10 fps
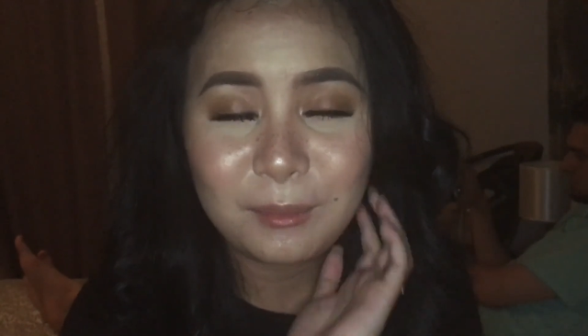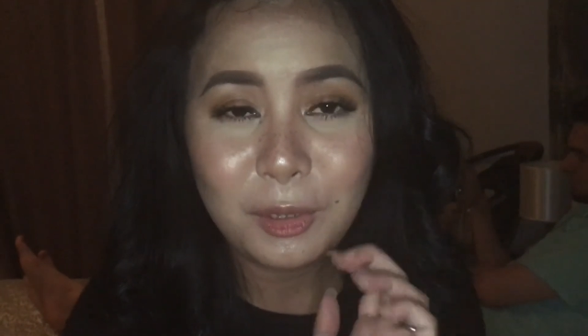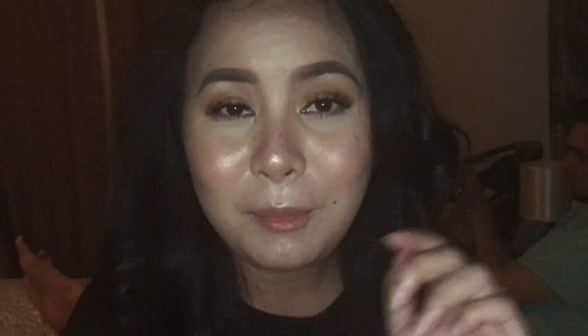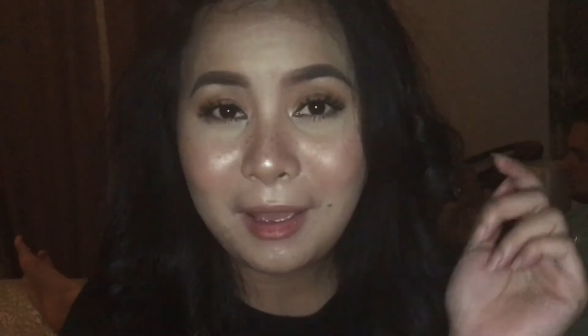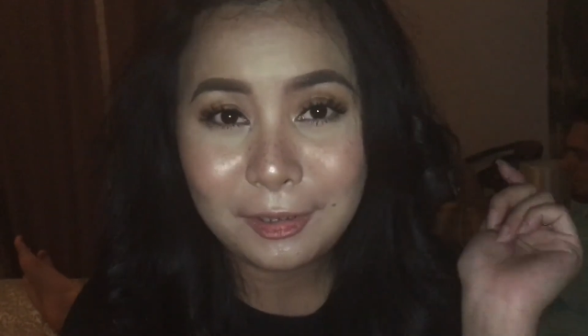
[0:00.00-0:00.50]

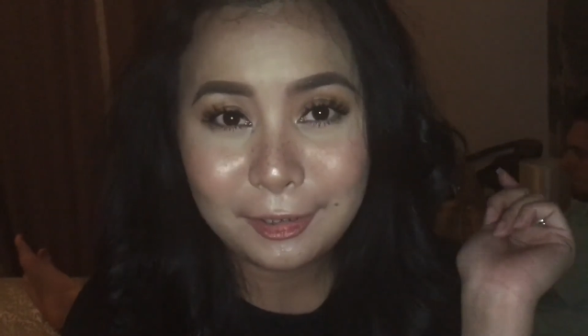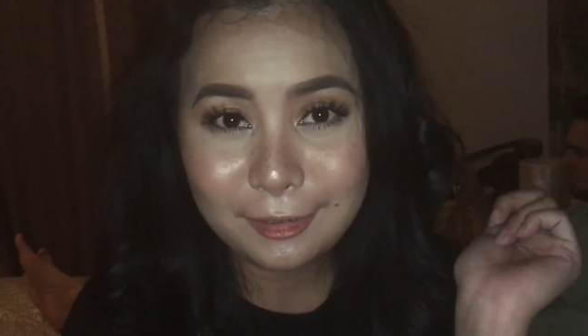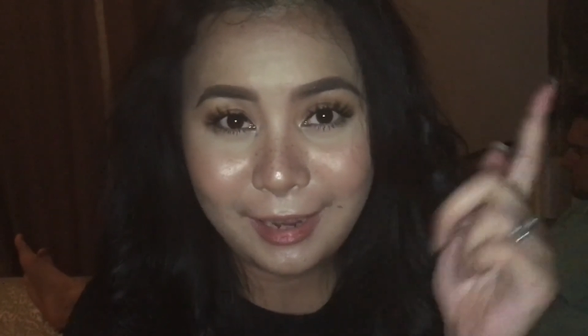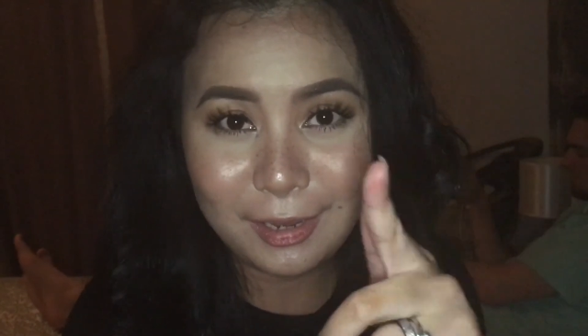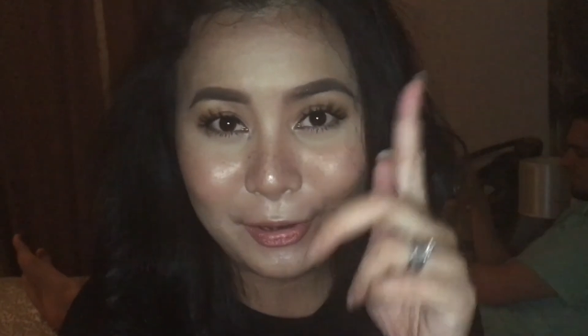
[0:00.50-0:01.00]
you better
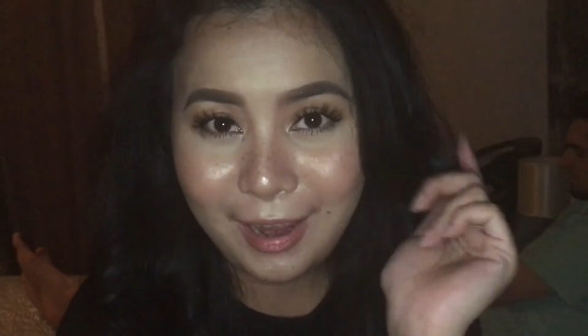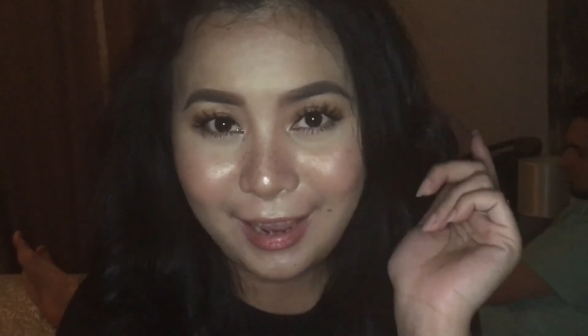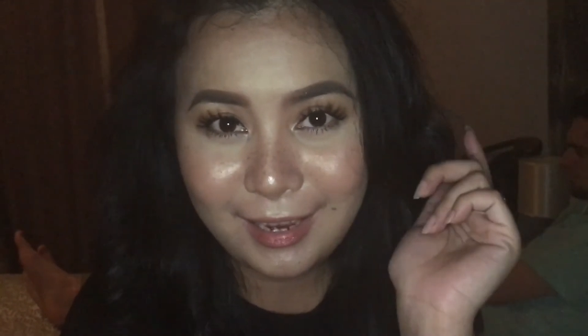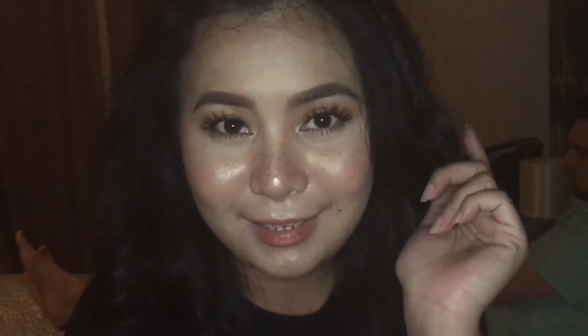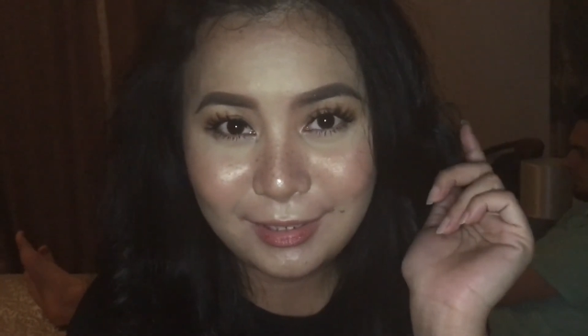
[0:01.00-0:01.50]
get your
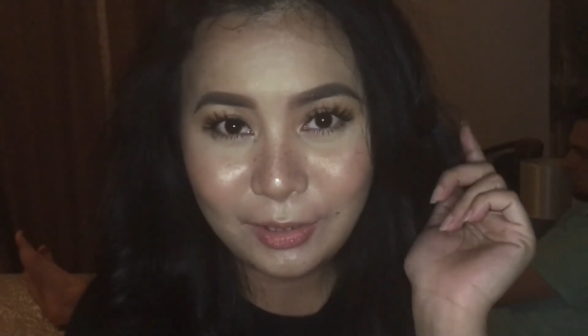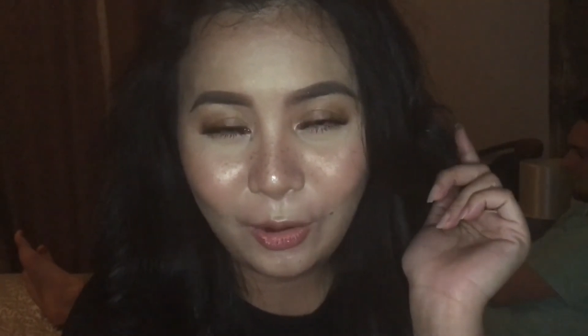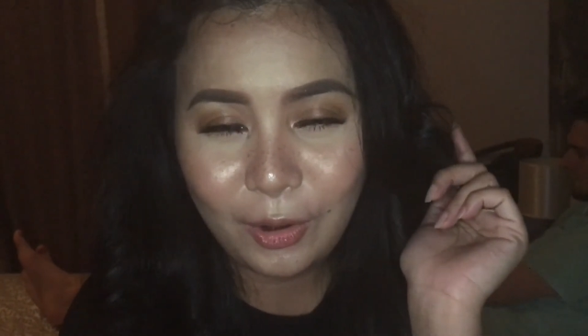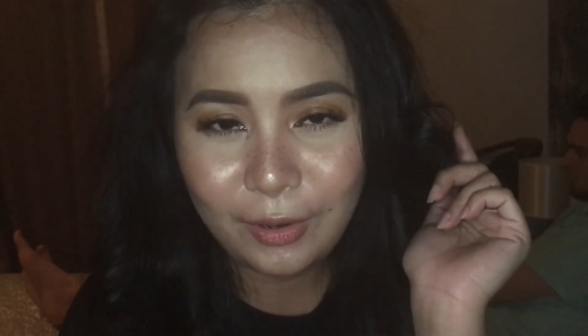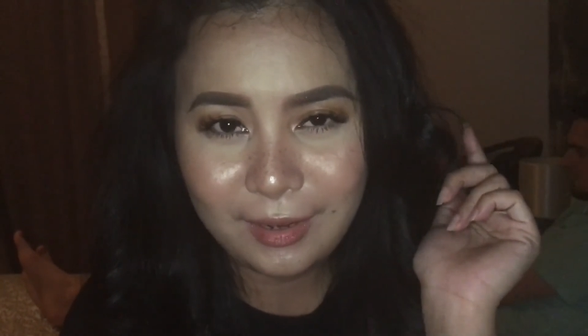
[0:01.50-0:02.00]
hands
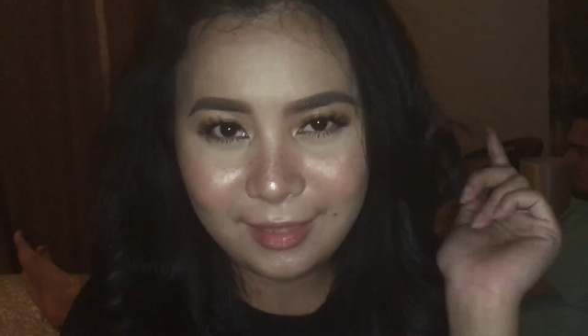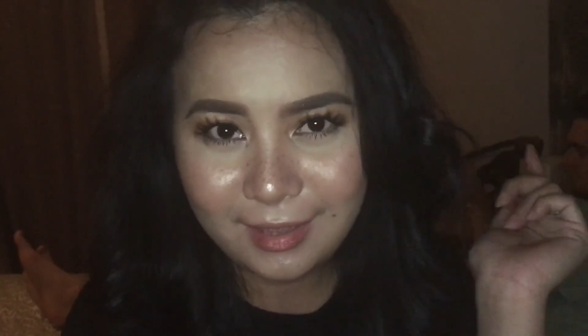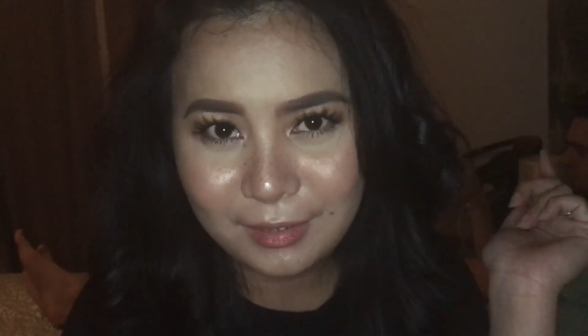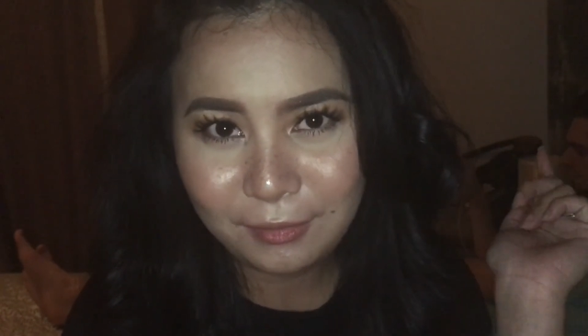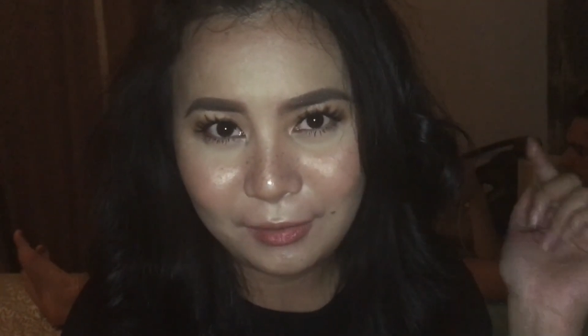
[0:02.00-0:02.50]
on
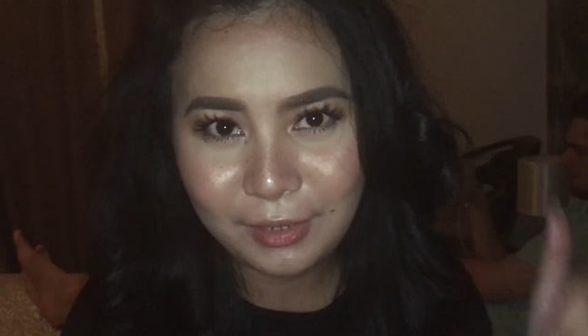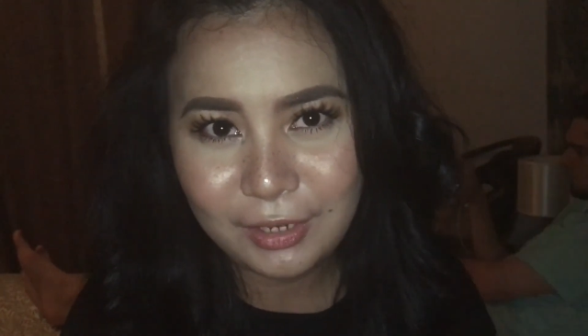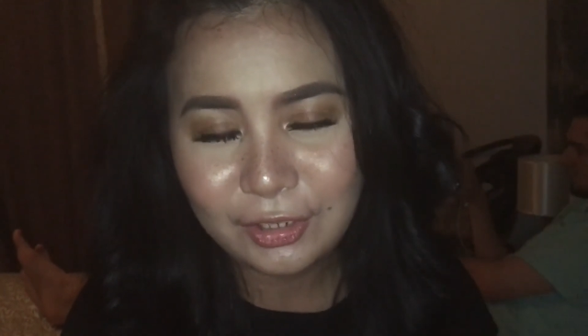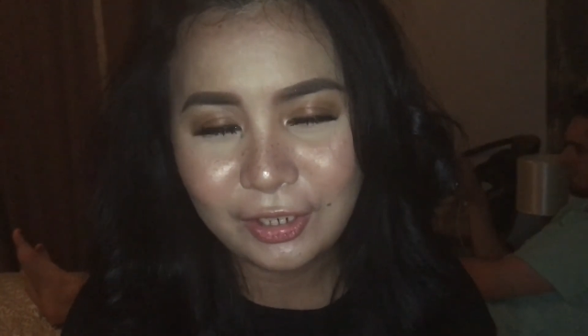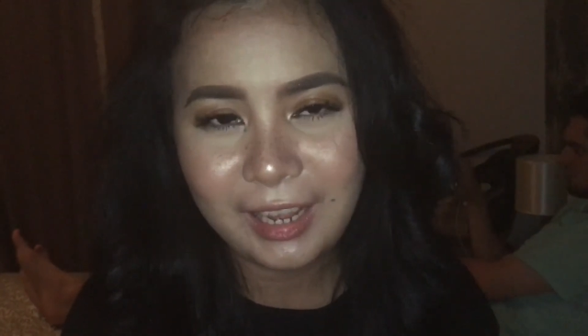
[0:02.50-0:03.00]
this
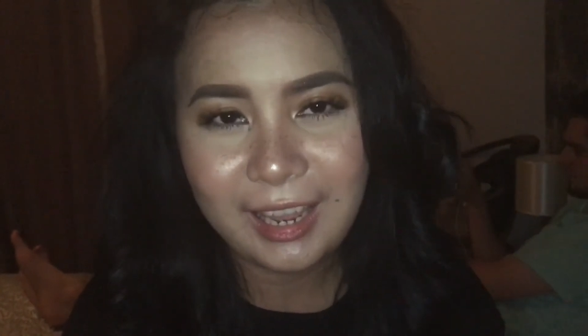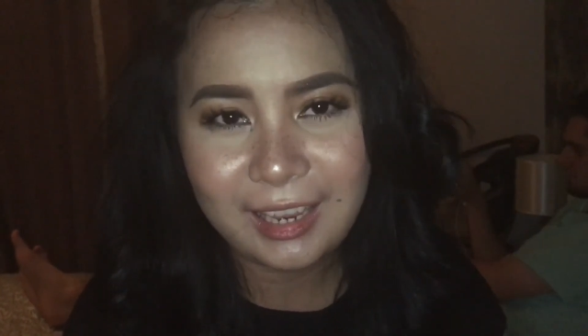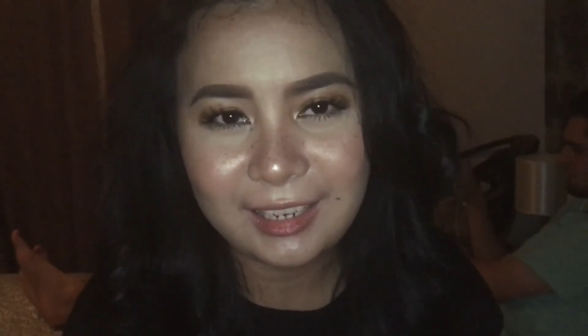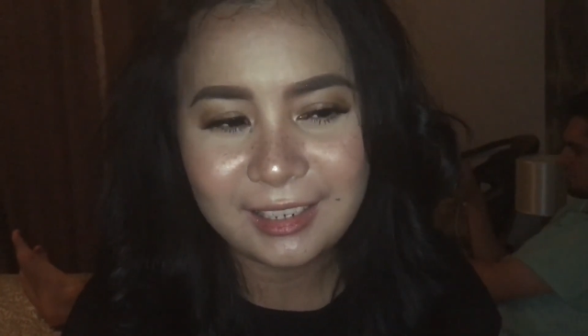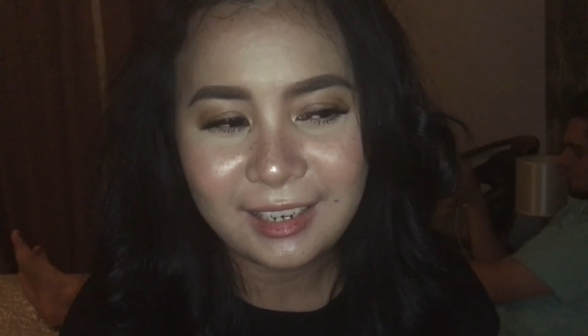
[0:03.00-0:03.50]
foundation
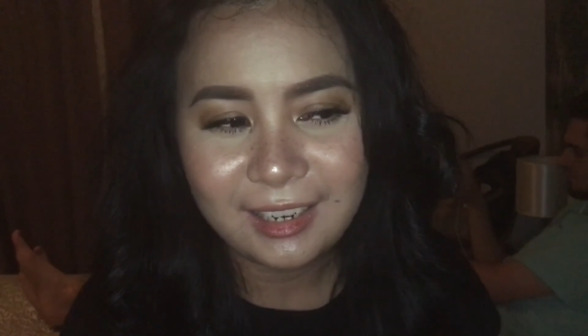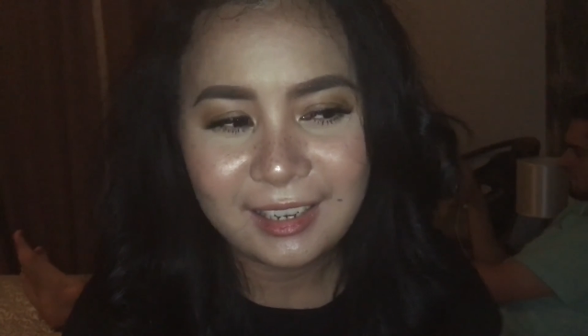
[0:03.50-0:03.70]
and